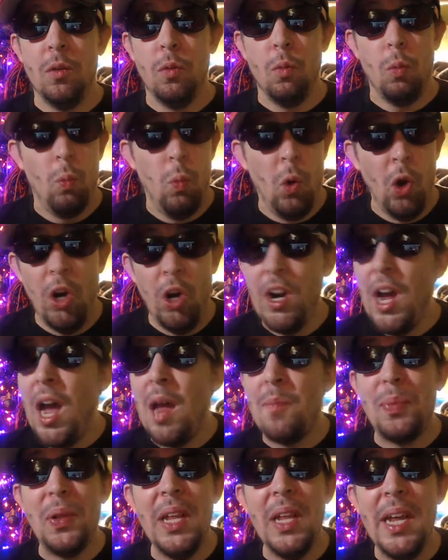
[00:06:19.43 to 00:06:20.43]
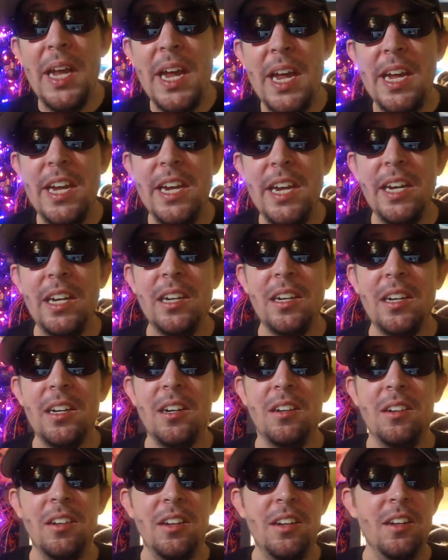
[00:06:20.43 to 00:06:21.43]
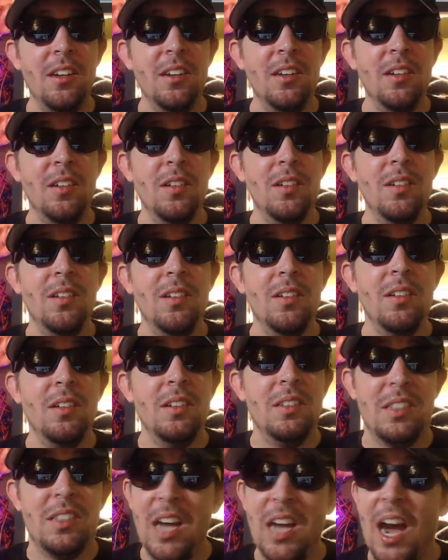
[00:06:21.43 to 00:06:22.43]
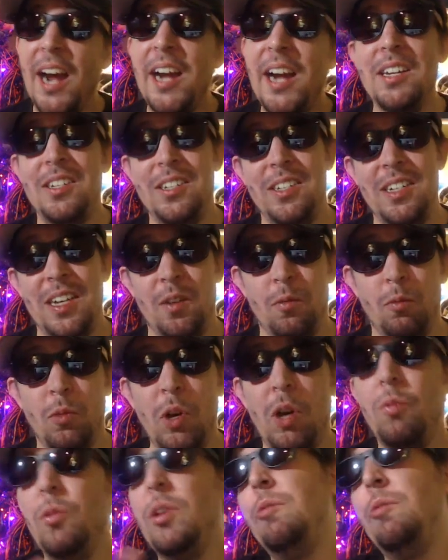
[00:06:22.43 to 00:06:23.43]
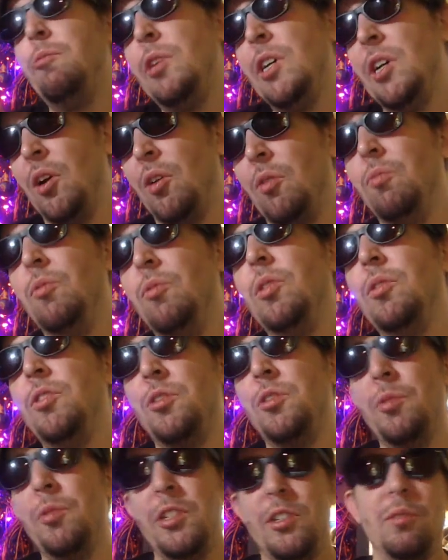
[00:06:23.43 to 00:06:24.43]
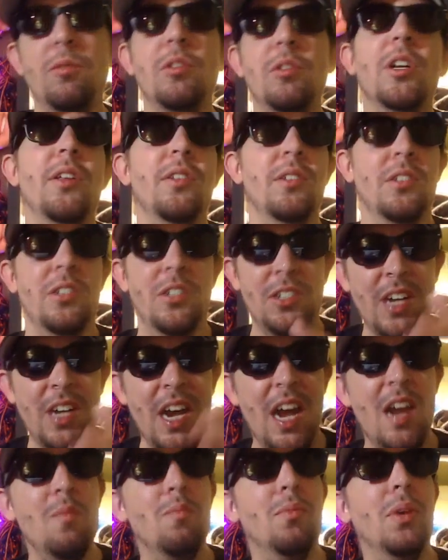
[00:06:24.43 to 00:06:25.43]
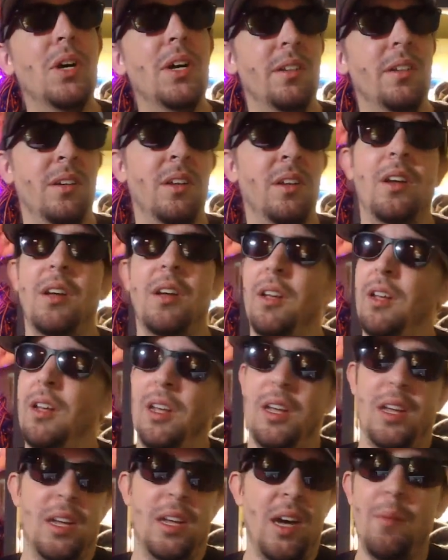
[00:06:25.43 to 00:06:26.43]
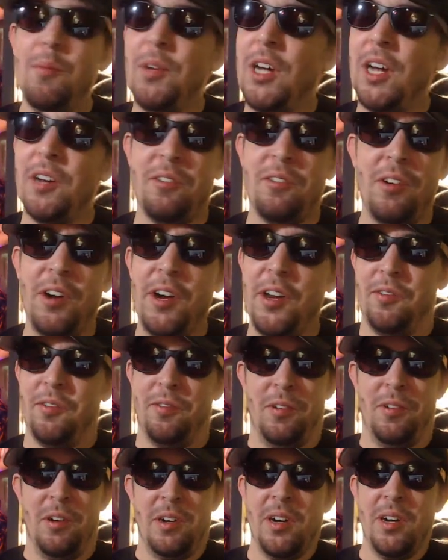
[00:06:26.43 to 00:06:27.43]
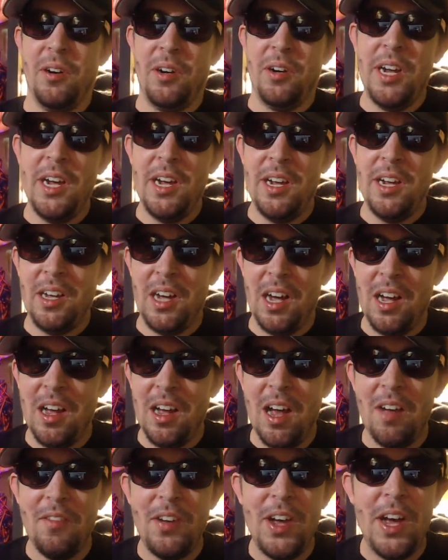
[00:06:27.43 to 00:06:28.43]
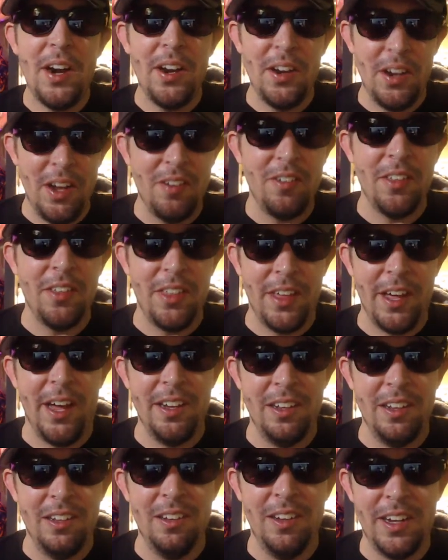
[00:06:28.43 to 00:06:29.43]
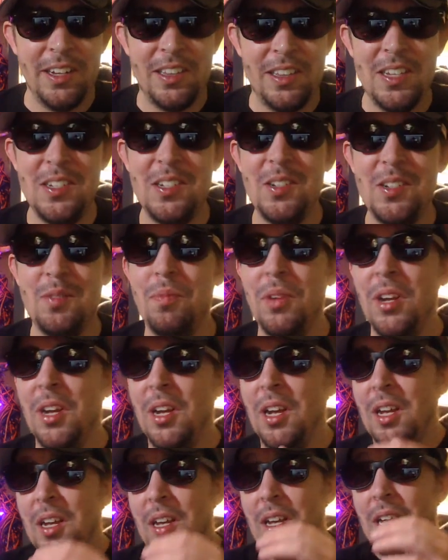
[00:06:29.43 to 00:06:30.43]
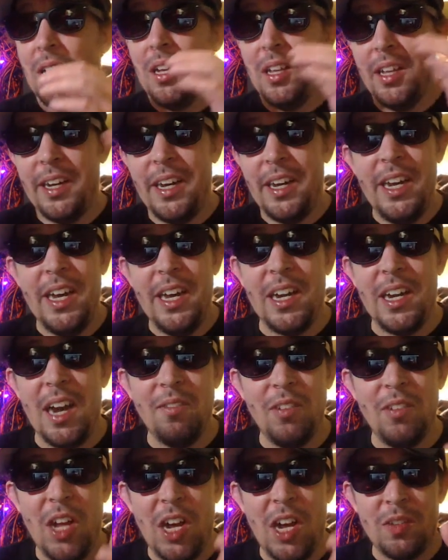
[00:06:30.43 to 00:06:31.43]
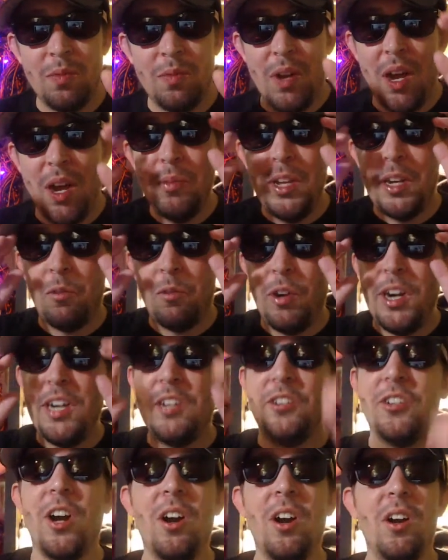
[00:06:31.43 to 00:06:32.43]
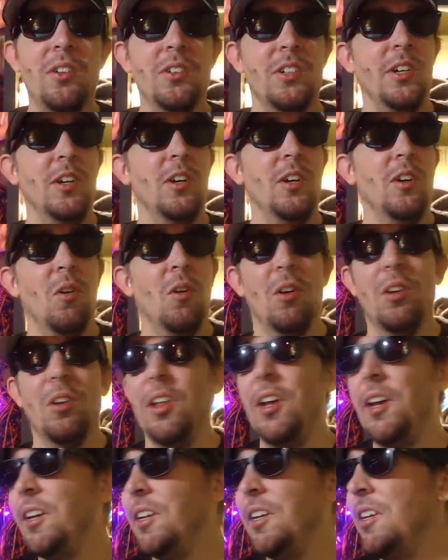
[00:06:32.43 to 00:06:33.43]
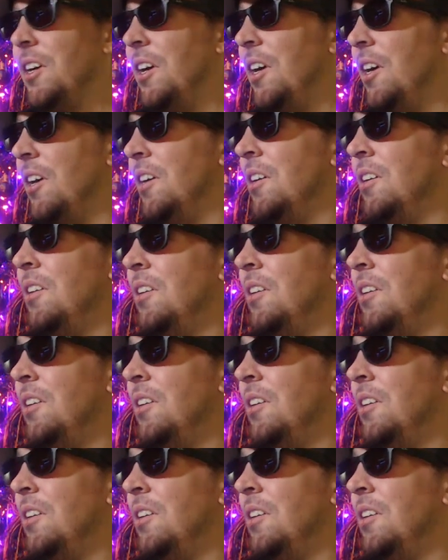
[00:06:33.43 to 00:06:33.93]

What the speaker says: we're not playing Dynasty. Well, we will. We'll switch to another site, but I'm not transferring, okay? I've had enough of that. Like, this is... Like, again, I'm like Ray Charles here, or like, I